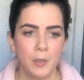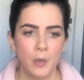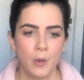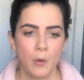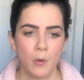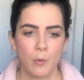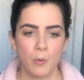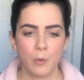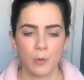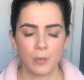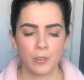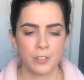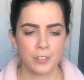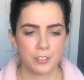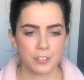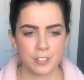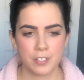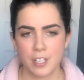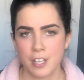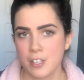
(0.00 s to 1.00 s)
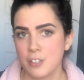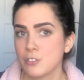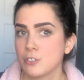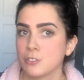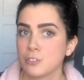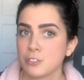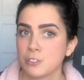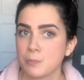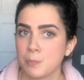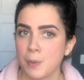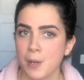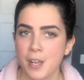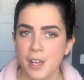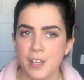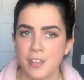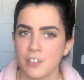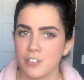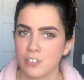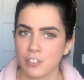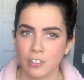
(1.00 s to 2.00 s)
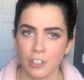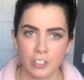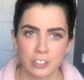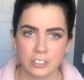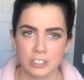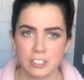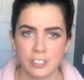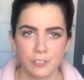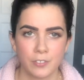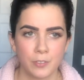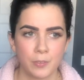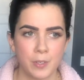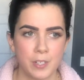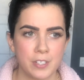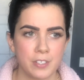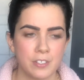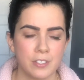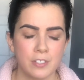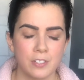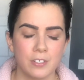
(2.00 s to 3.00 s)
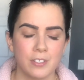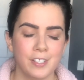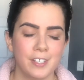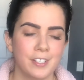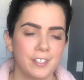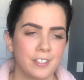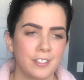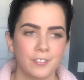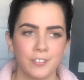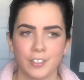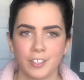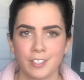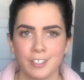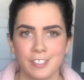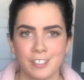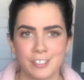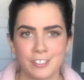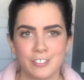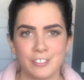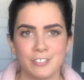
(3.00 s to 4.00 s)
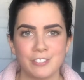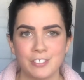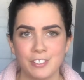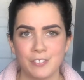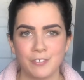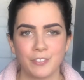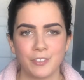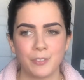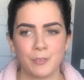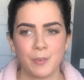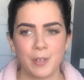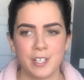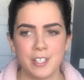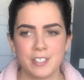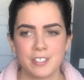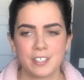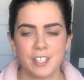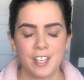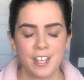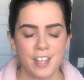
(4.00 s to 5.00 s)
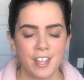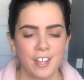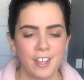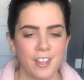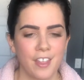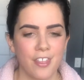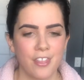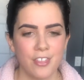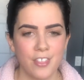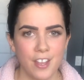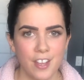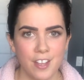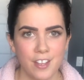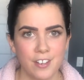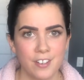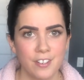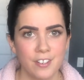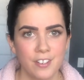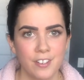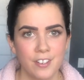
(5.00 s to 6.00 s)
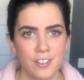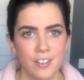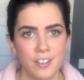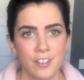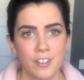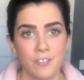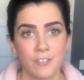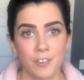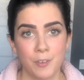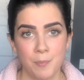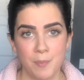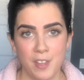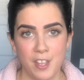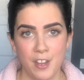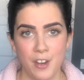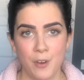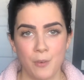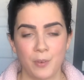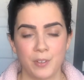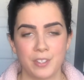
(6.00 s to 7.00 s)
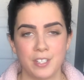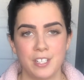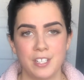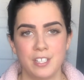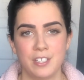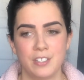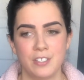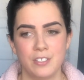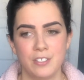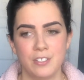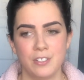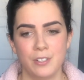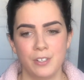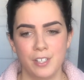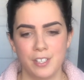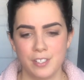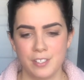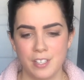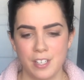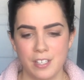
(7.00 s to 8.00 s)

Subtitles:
or there's a nasal spray. There's lots of different ways to do it, and different clinics do it different ways. Then from there, what they need to do is they